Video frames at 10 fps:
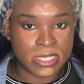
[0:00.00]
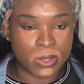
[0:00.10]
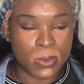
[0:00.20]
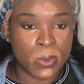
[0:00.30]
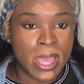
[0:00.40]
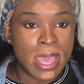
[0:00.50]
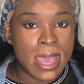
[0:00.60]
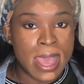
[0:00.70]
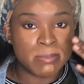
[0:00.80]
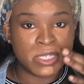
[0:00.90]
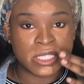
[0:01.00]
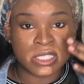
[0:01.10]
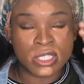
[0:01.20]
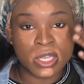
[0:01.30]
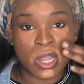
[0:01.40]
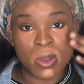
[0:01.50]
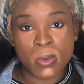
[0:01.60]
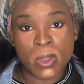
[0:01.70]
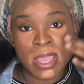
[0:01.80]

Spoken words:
So I'm just, you know,